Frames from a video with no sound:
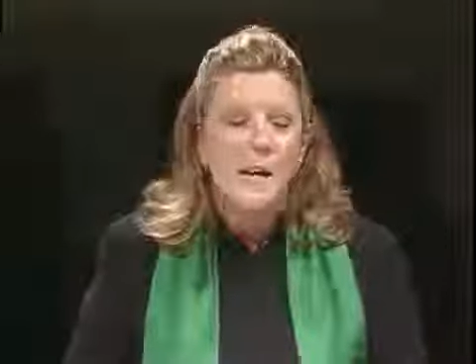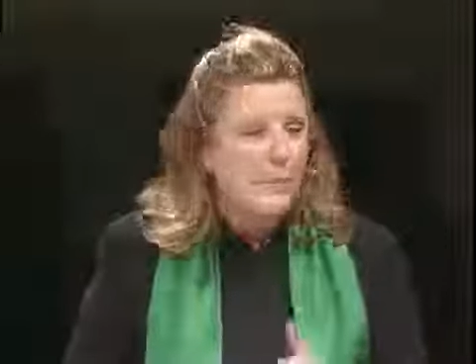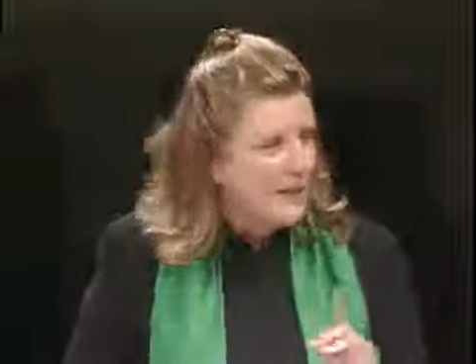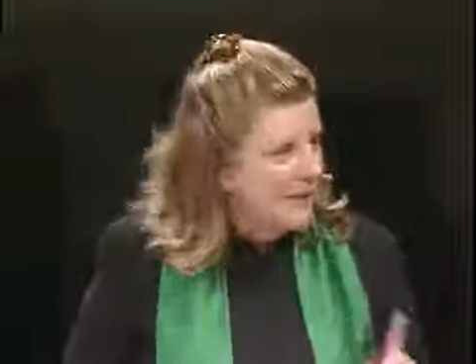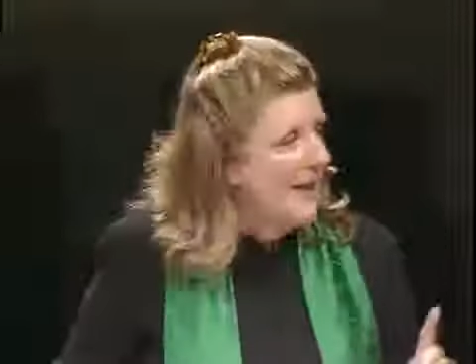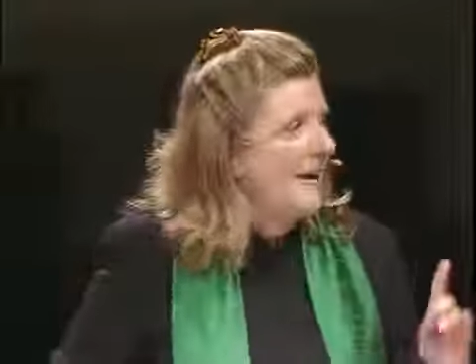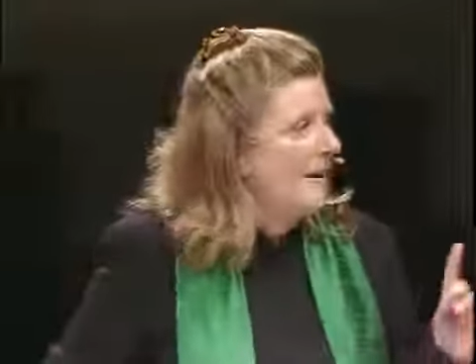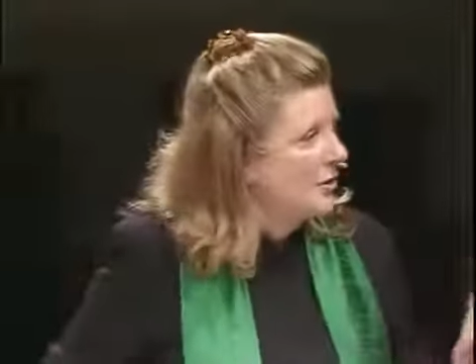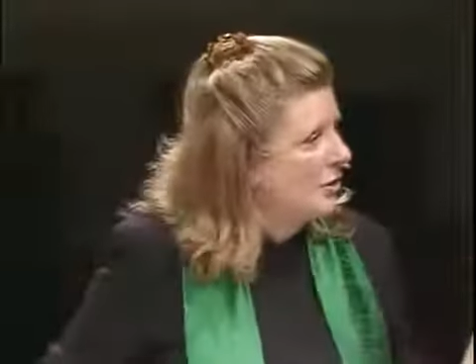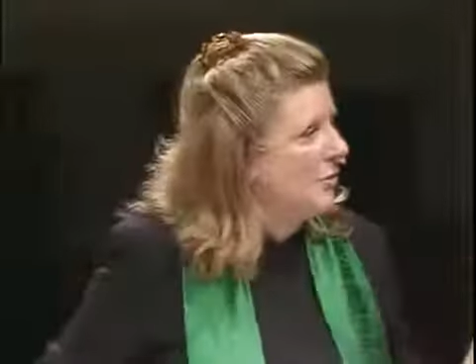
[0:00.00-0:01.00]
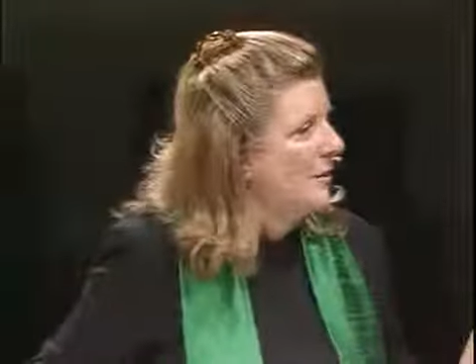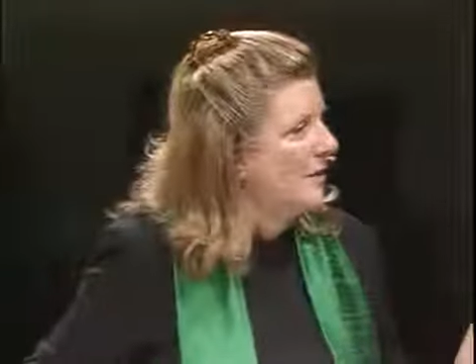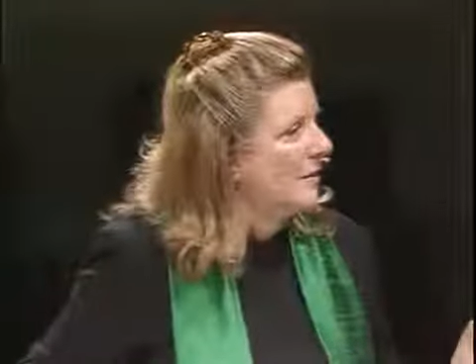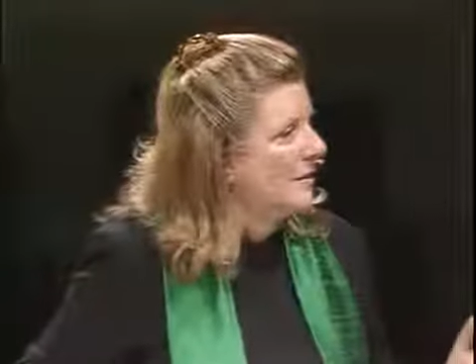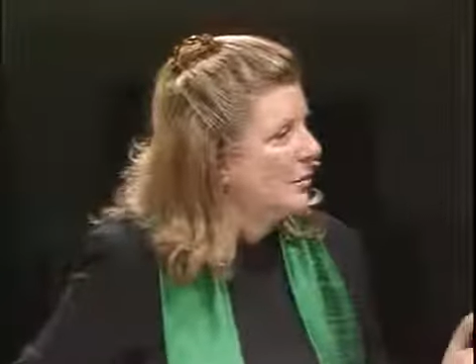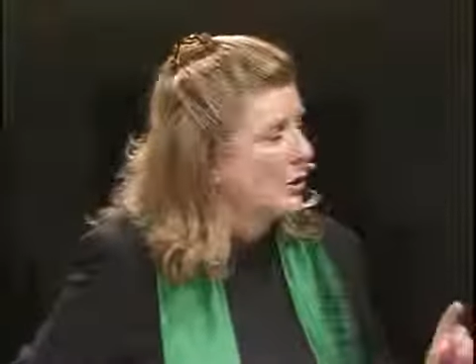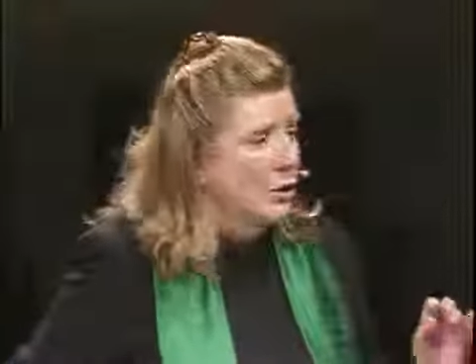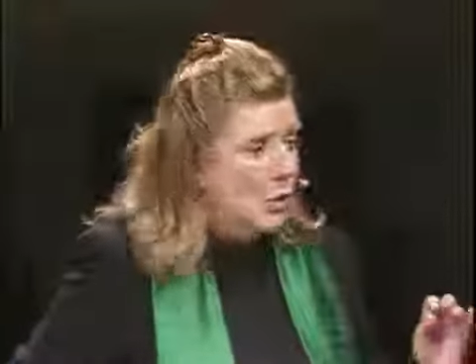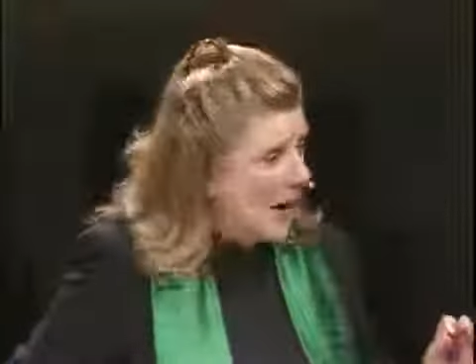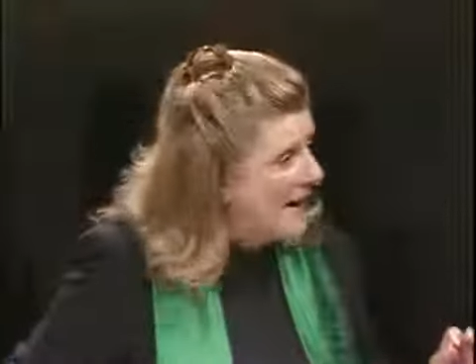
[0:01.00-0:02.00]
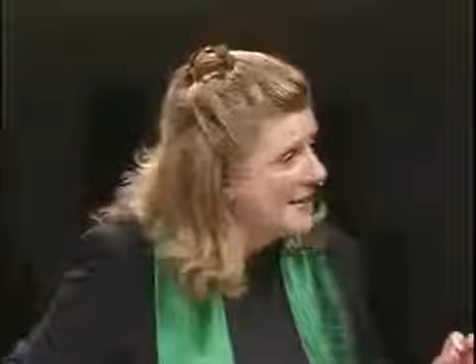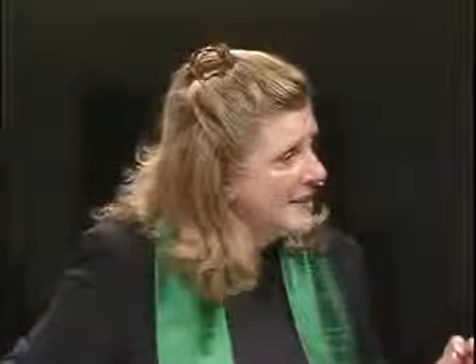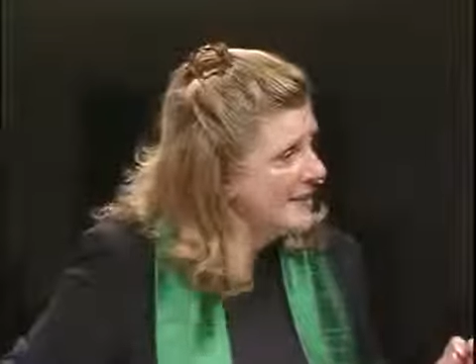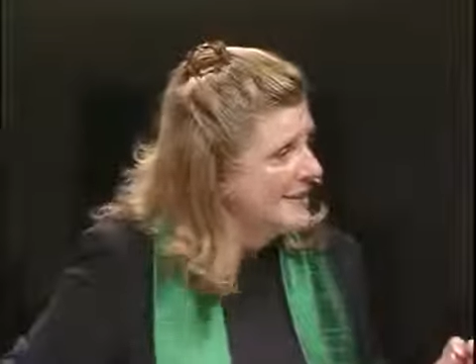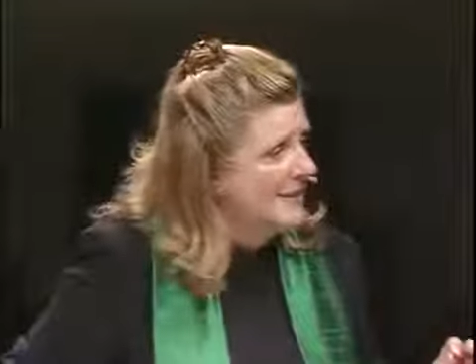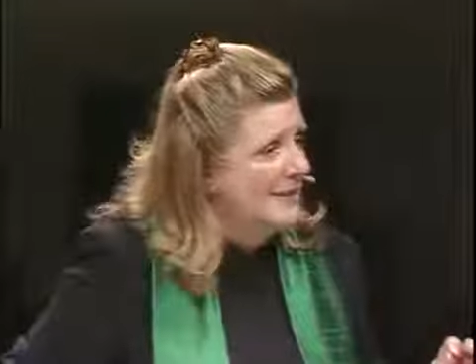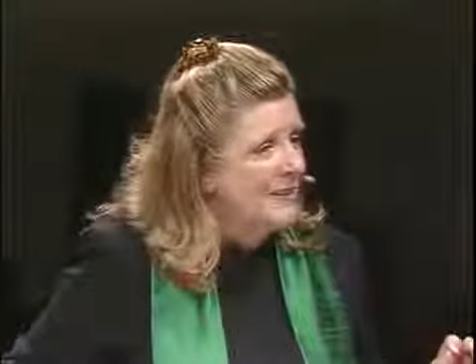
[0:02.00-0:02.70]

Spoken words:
but let us do it with grace